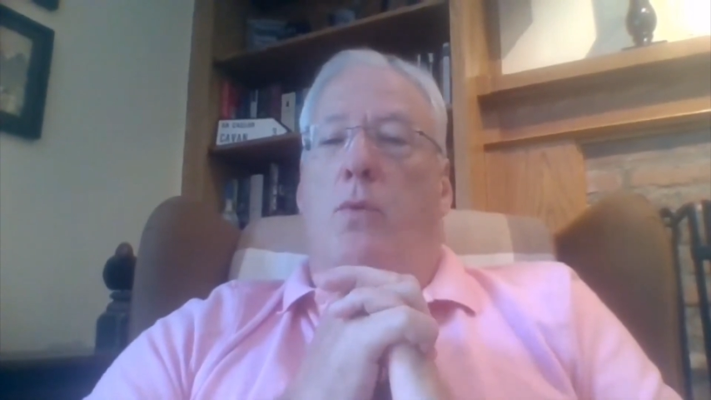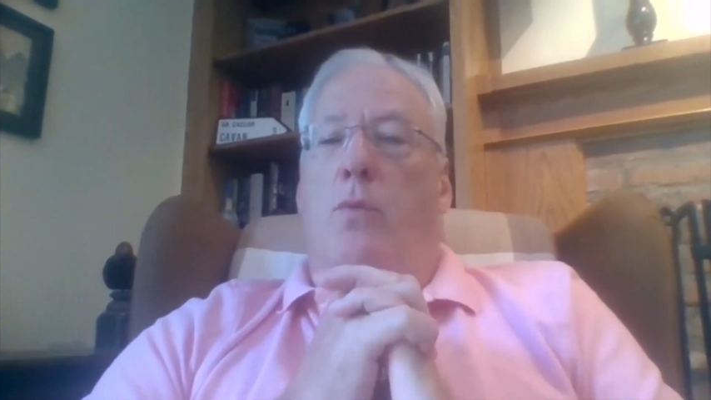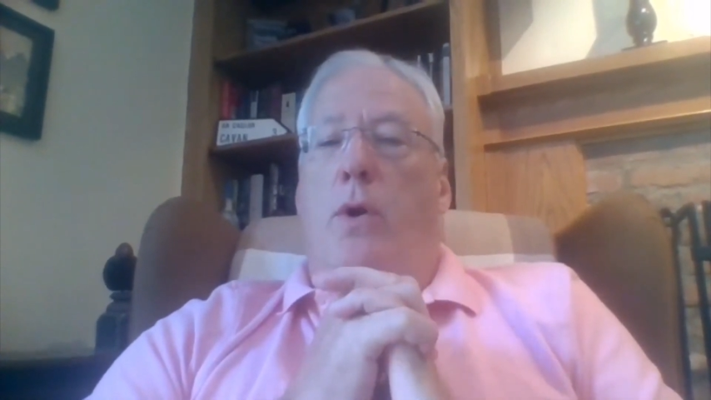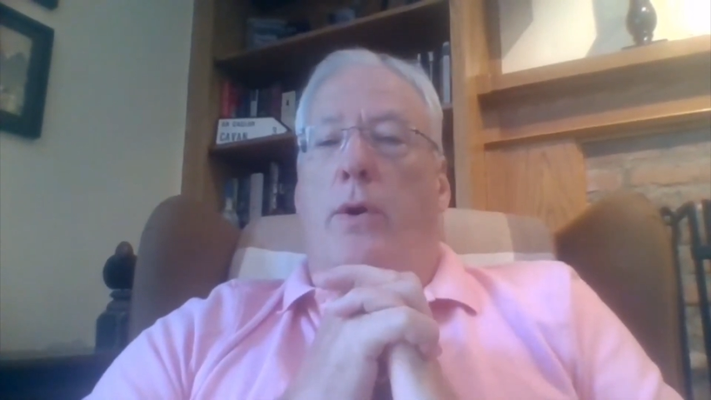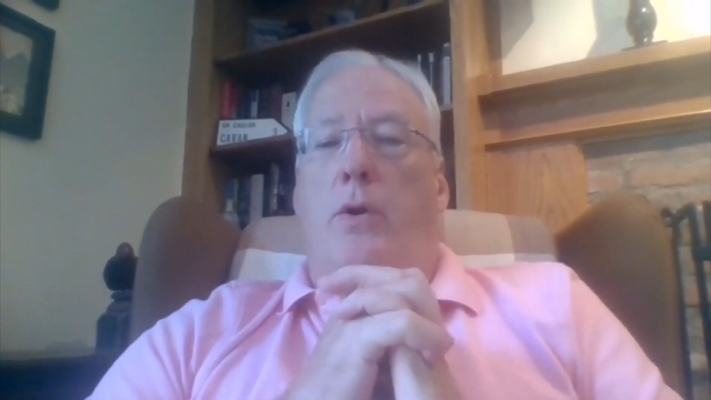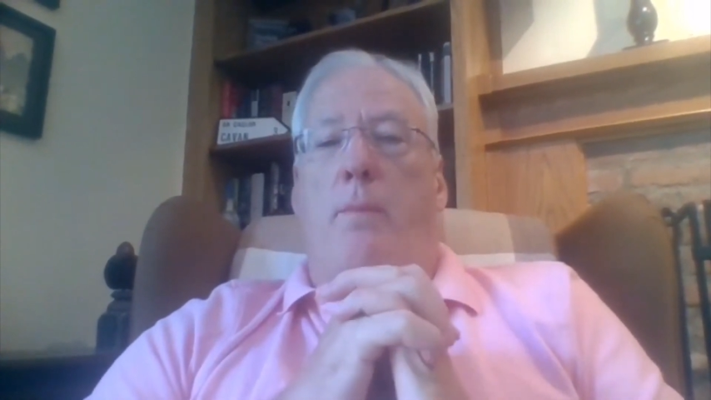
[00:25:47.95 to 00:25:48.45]

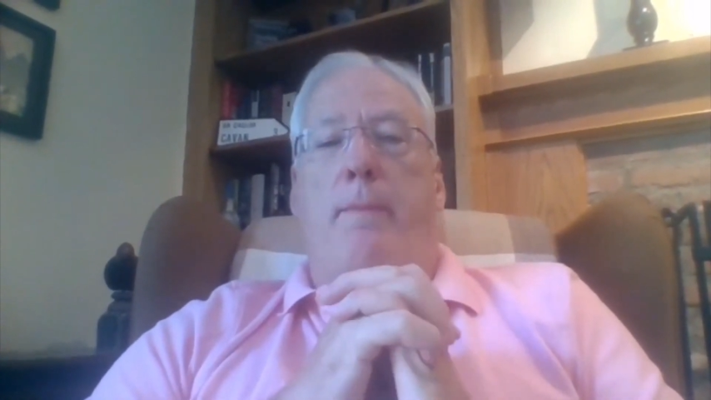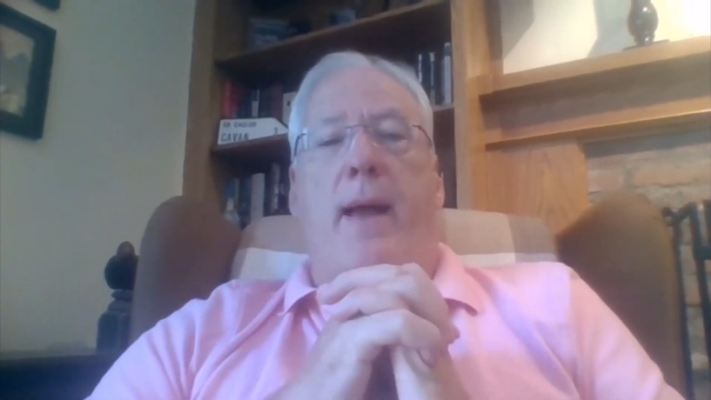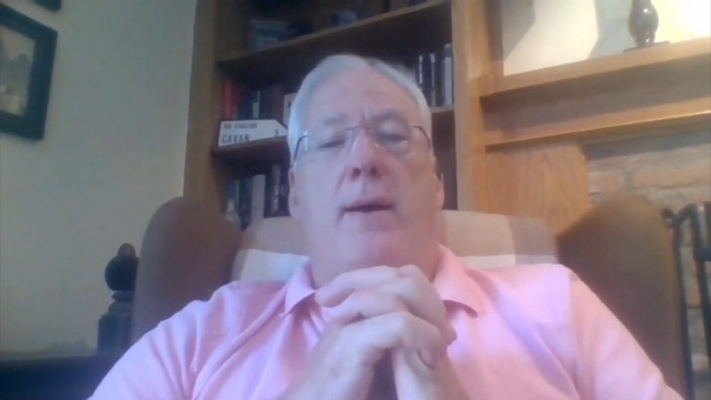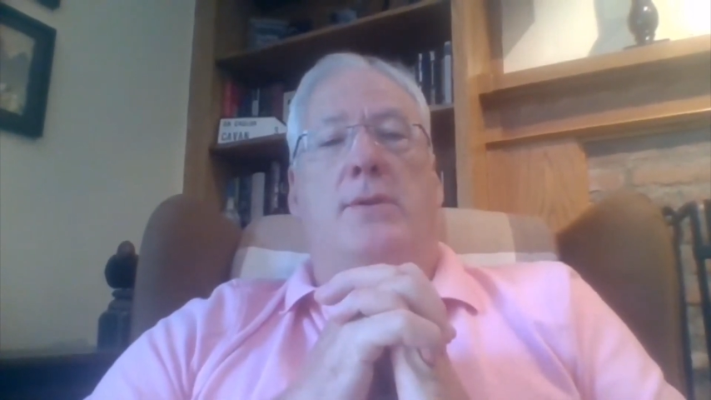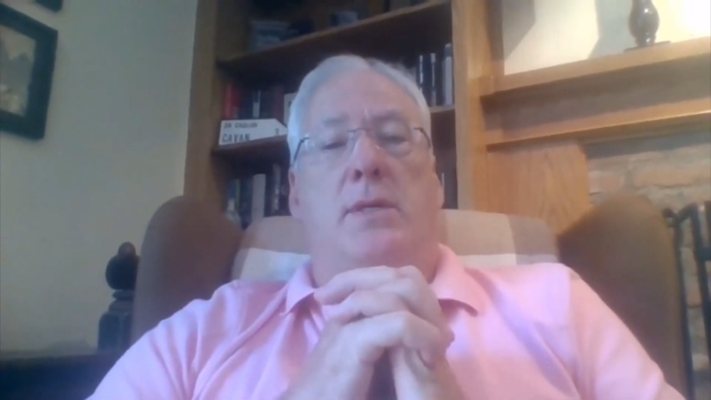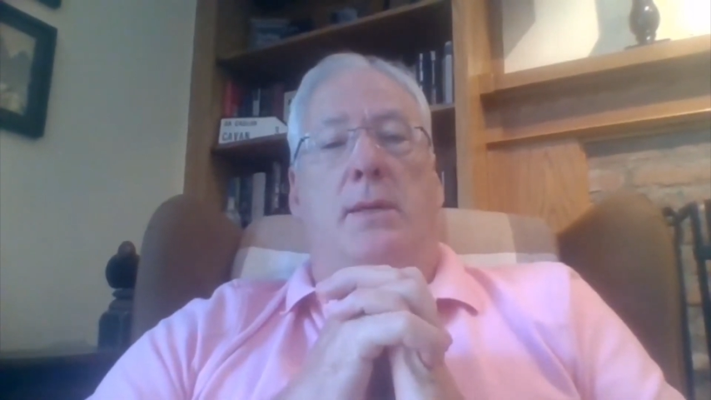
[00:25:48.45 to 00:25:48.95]
you work your
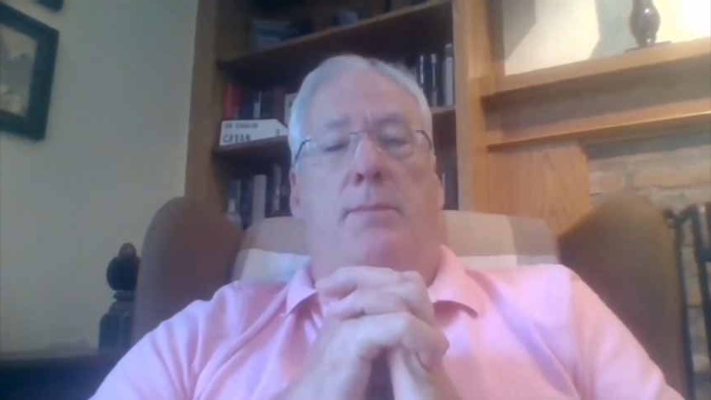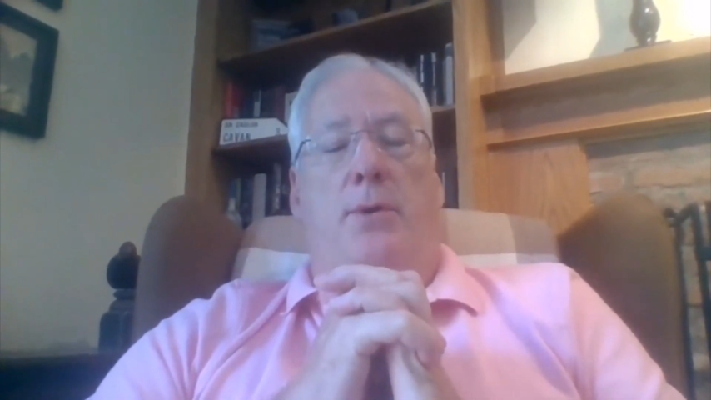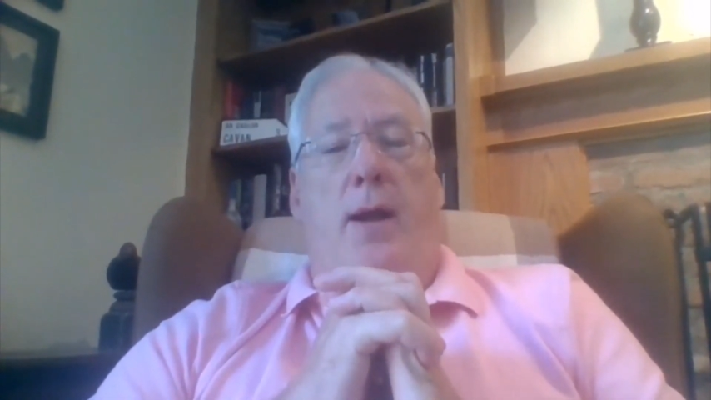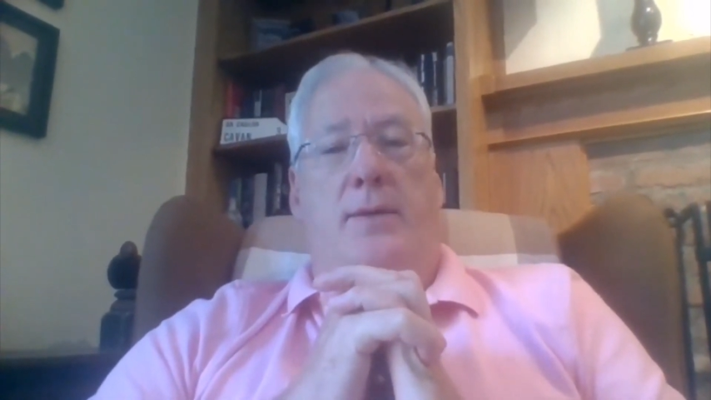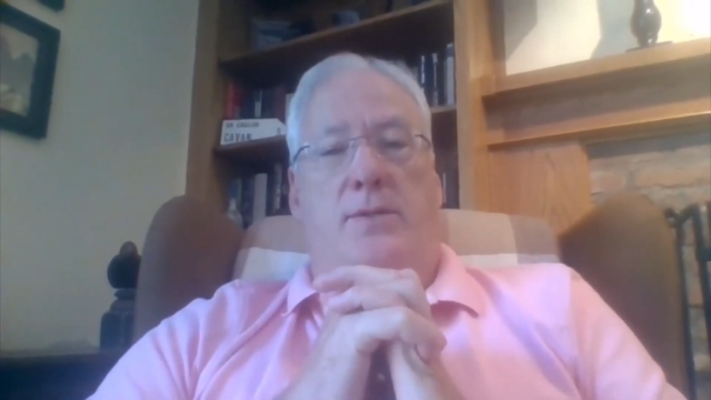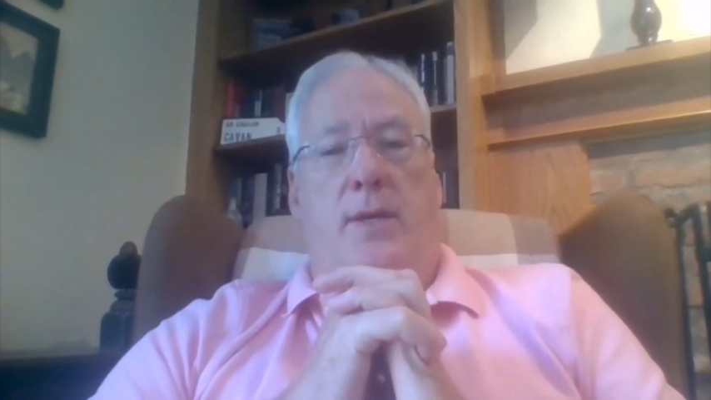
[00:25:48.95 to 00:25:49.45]
balancing
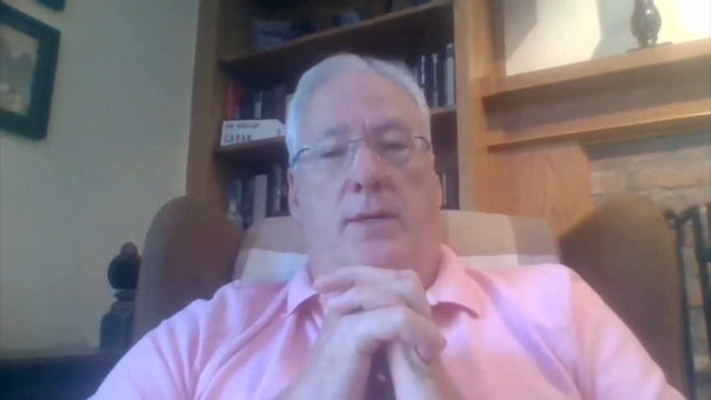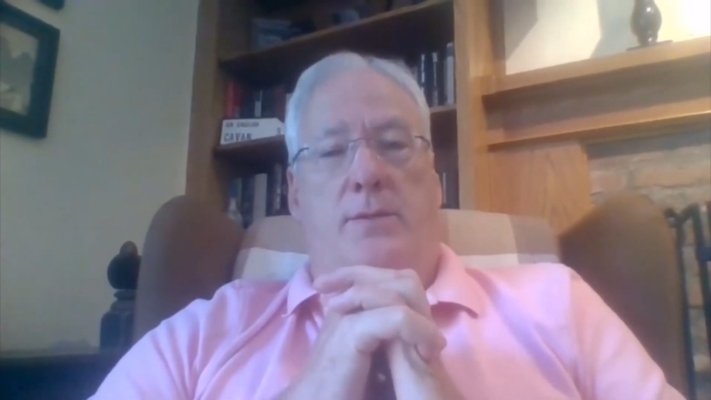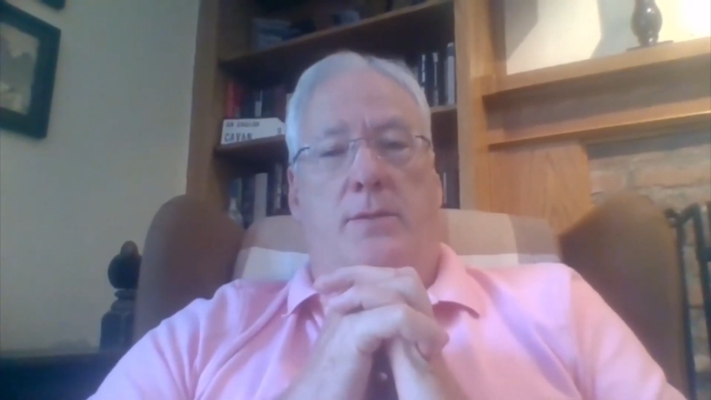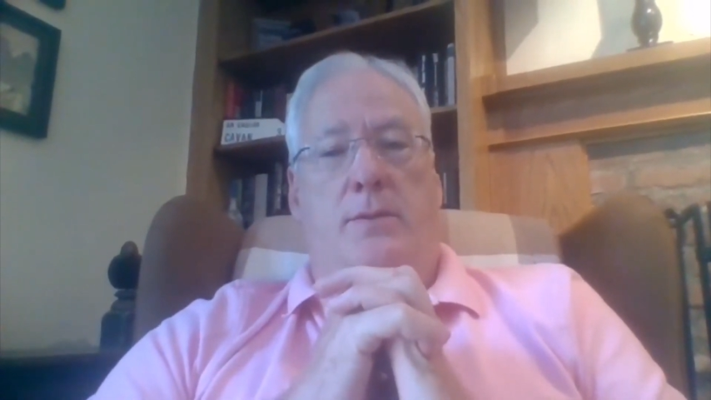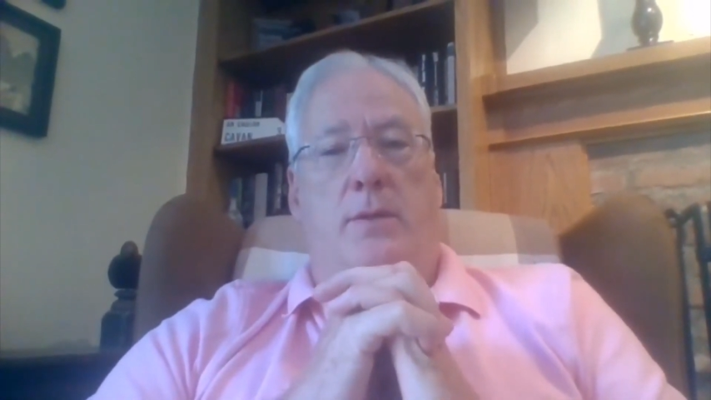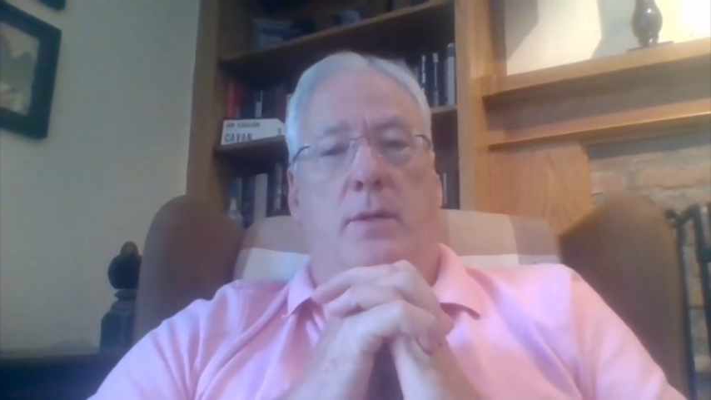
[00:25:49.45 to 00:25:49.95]

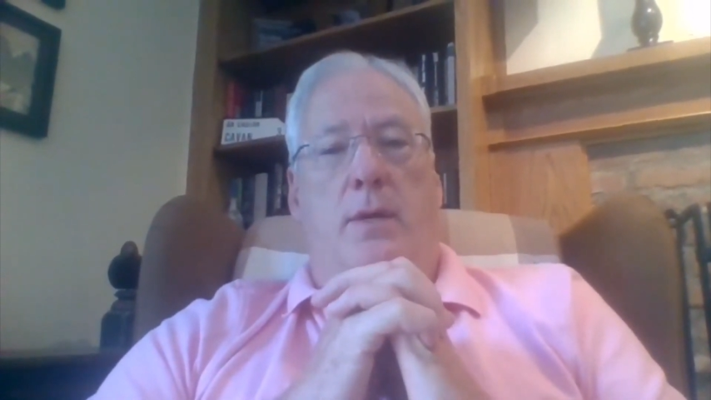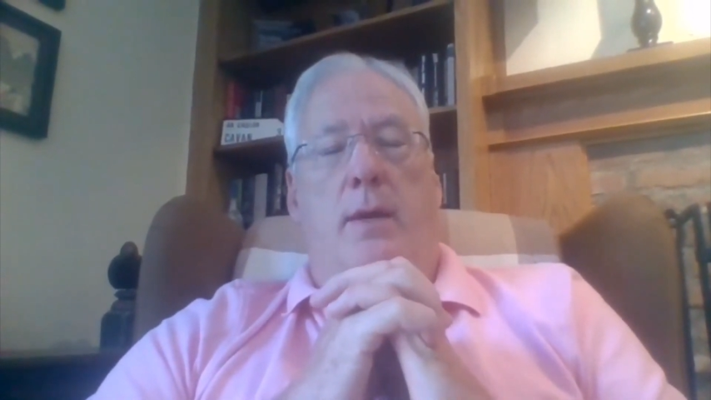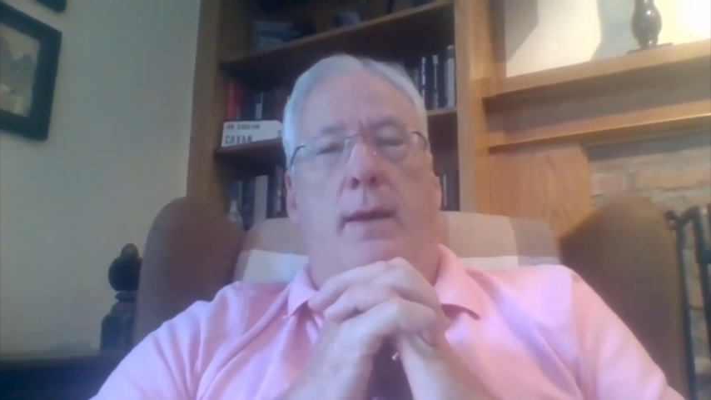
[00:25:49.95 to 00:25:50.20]
process.